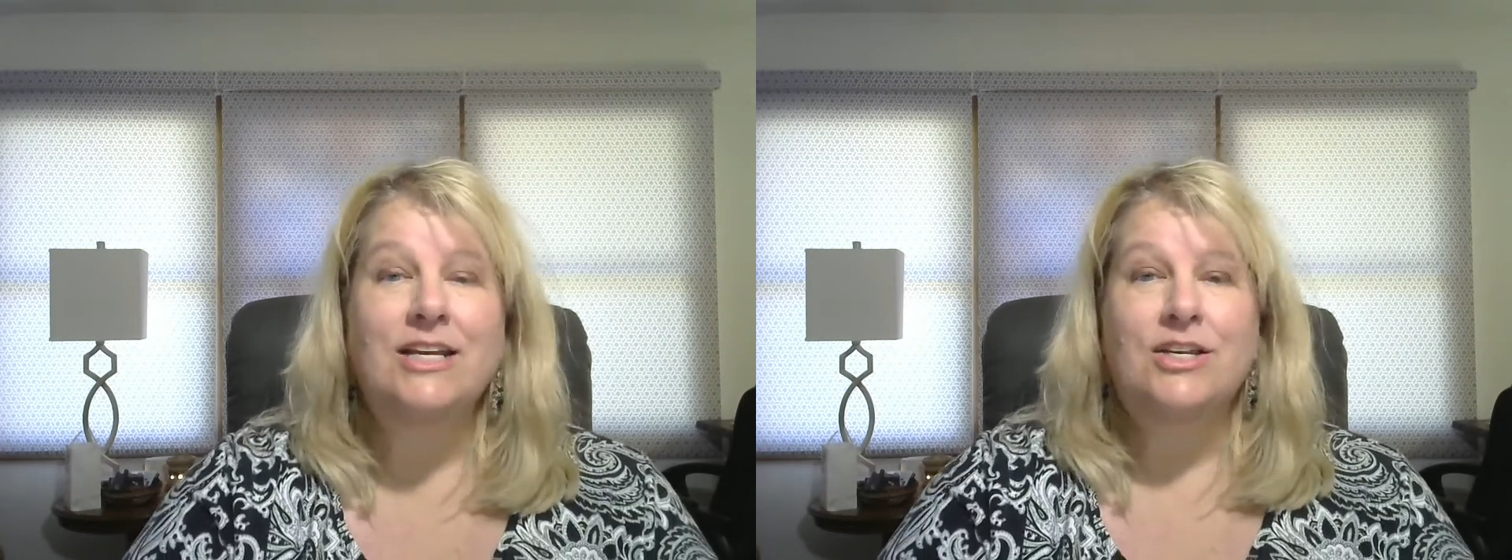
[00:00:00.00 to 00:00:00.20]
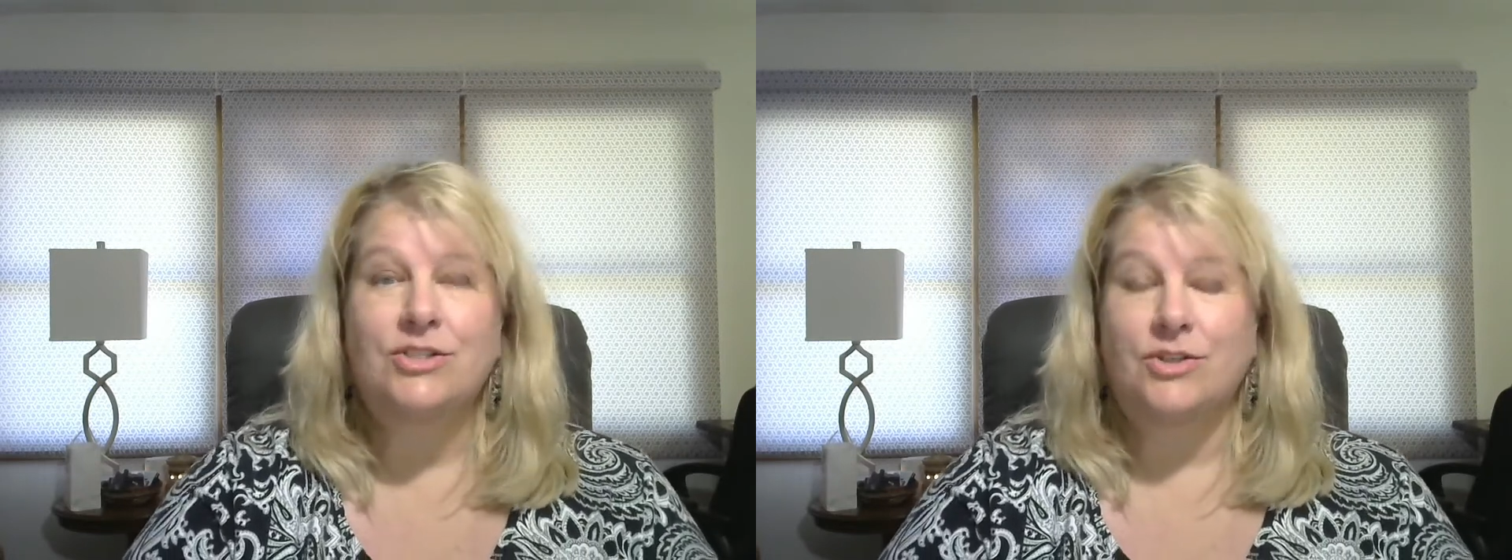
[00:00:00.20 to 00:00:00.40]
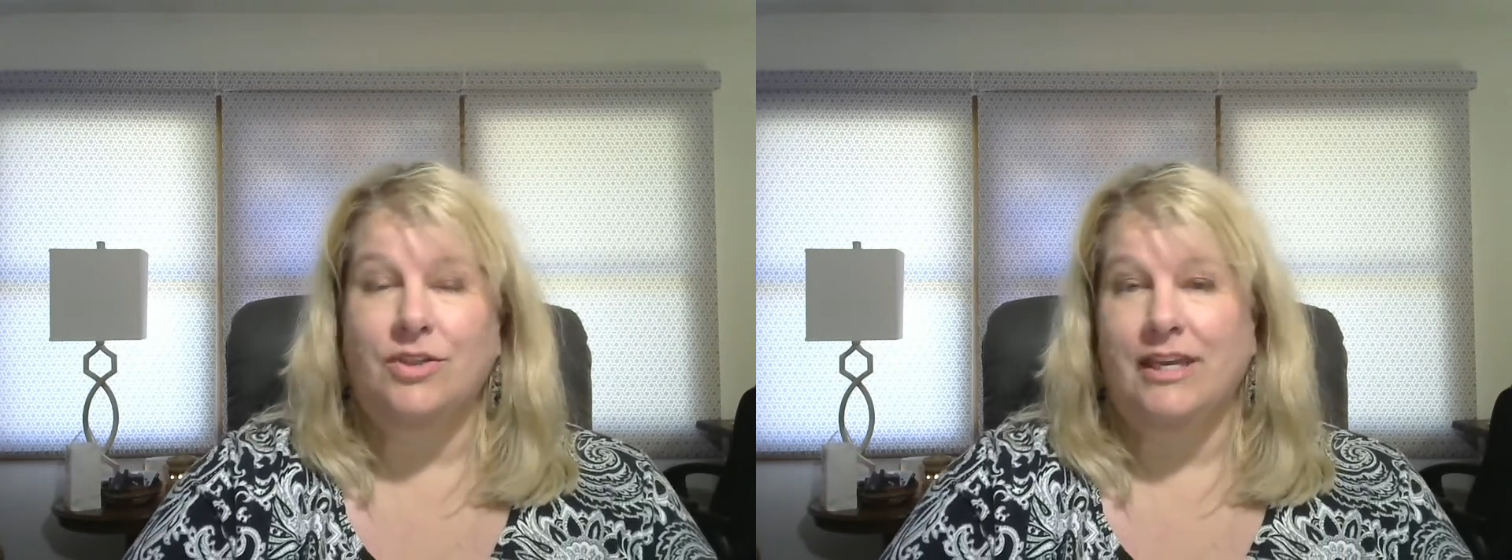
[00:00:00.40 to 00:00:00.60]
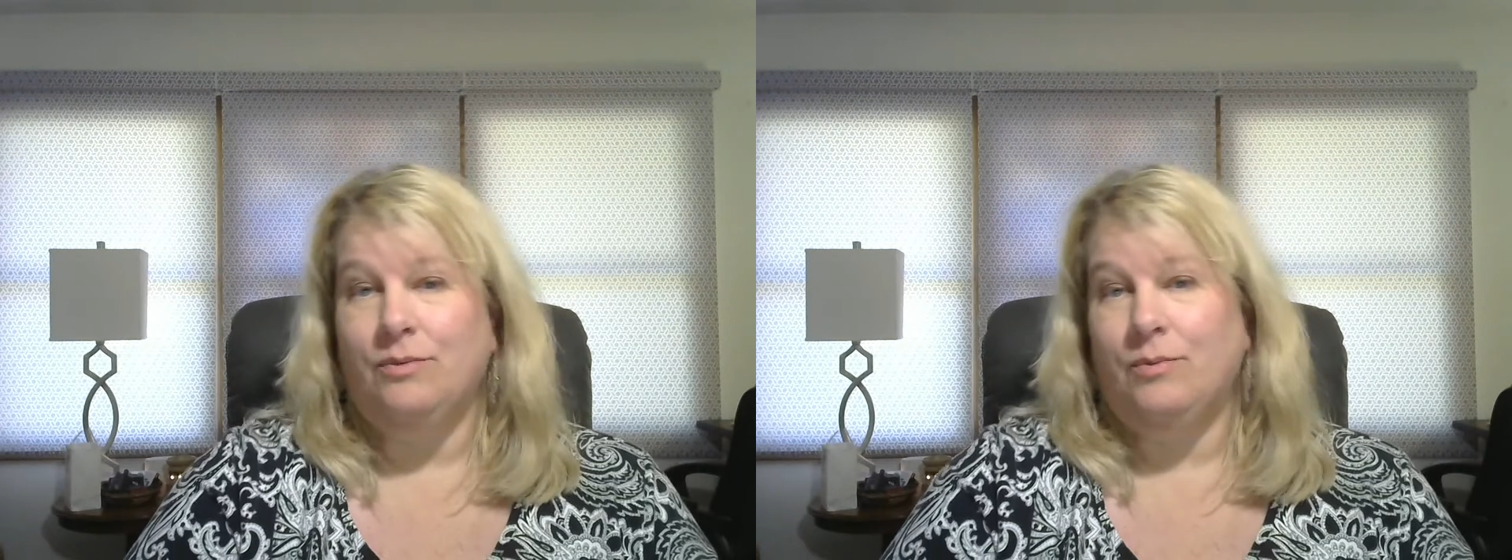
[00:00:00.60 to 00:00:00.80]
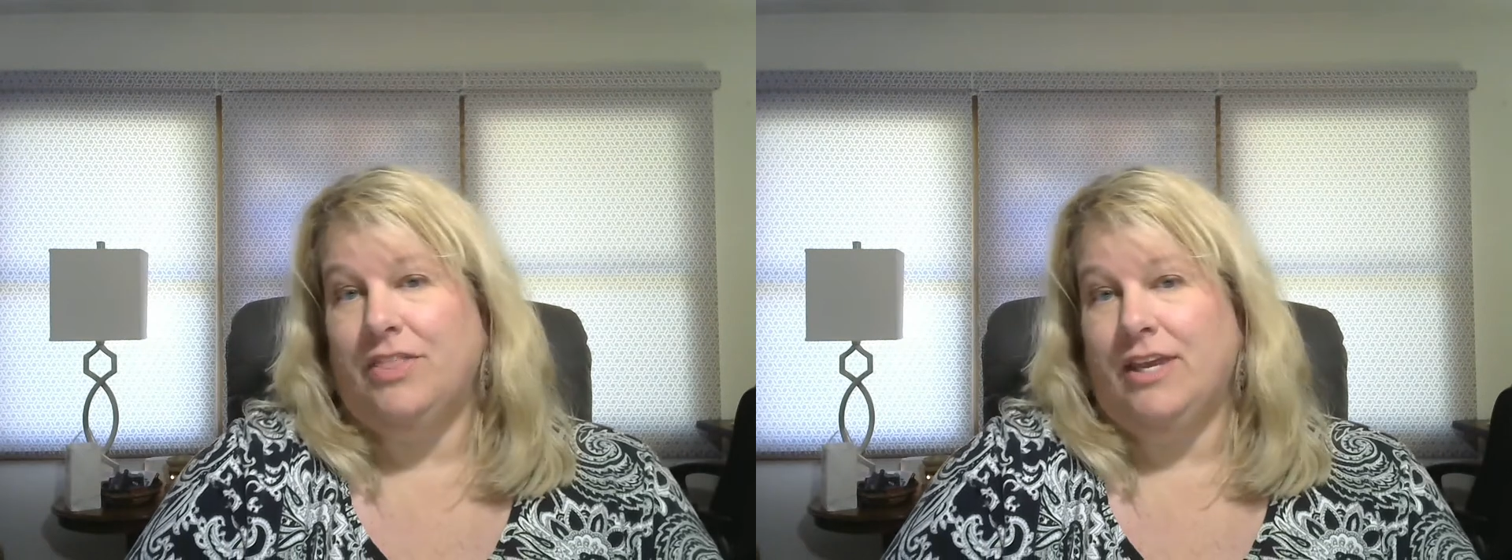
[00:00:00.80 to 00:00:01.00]
so
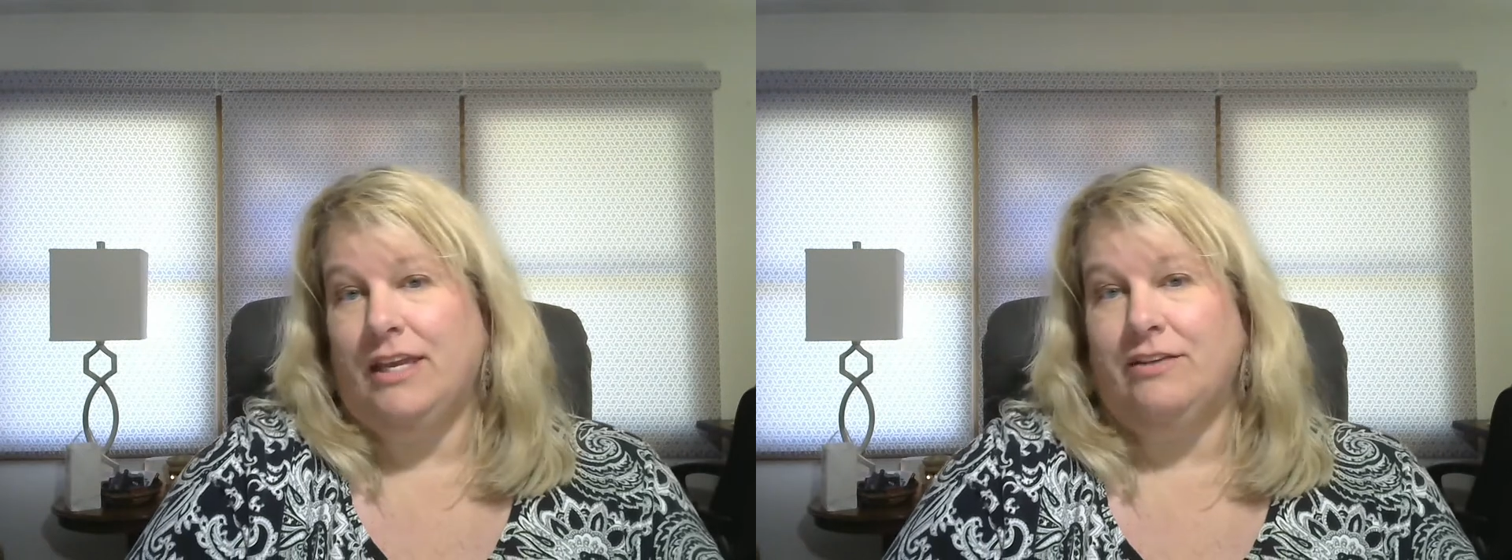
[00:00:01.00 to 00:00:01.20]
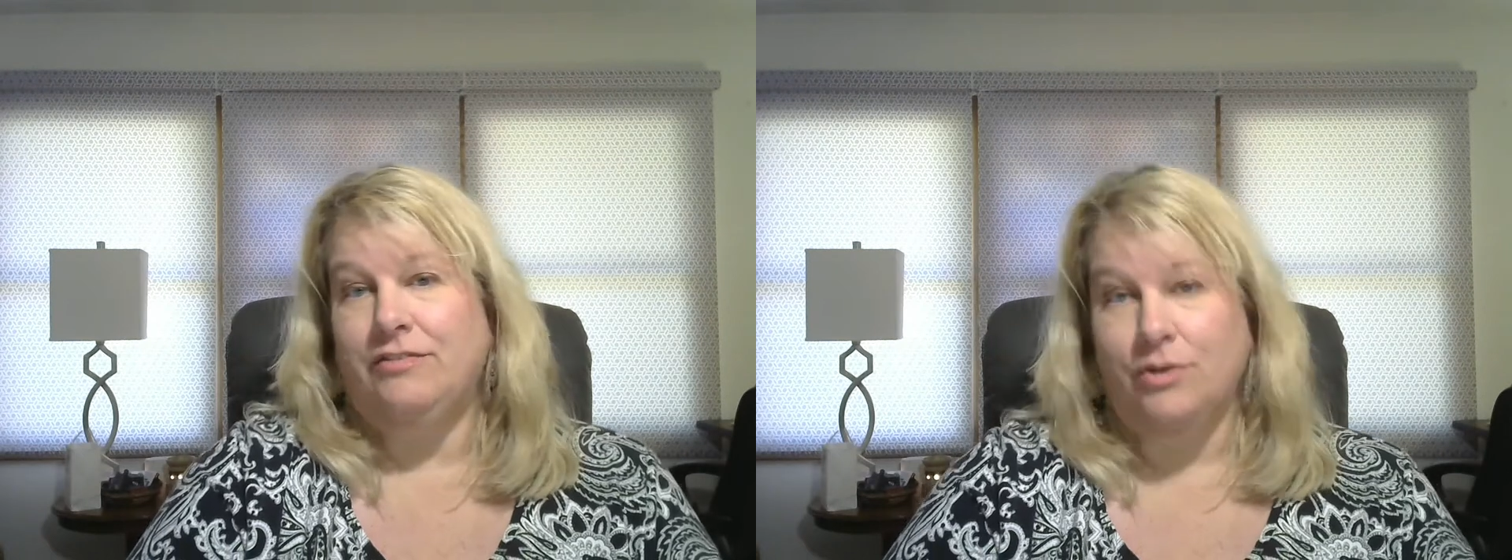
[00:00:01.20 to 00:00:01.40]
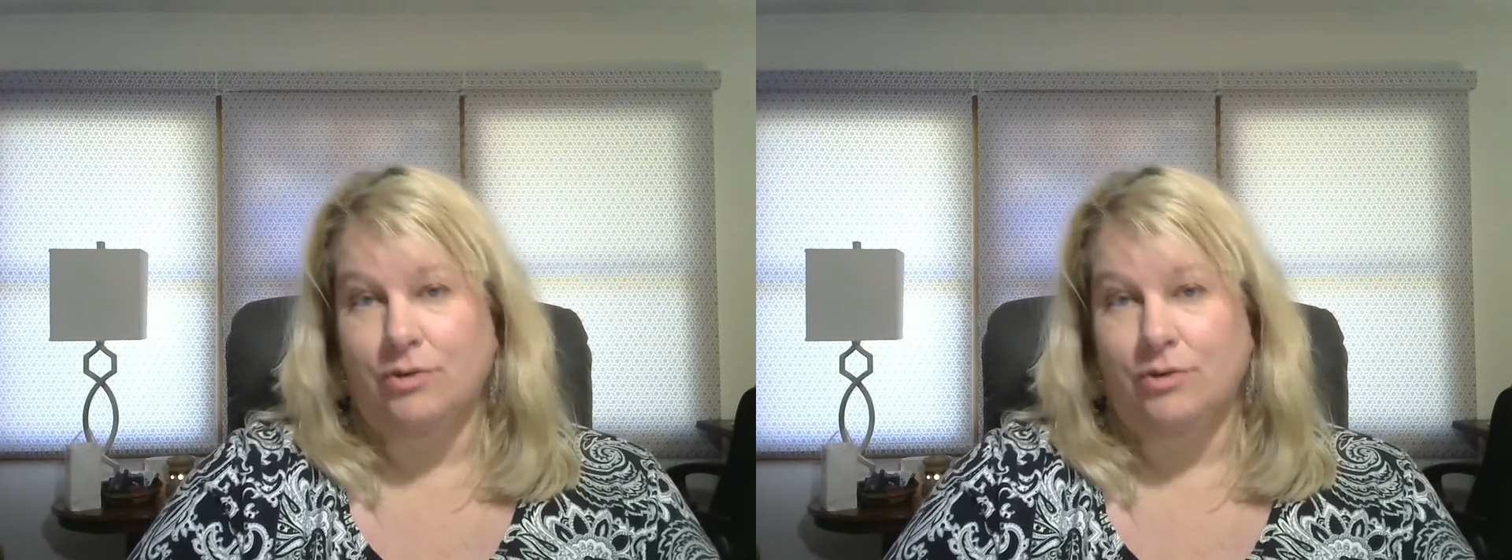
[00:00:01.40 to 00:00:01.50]
that within a few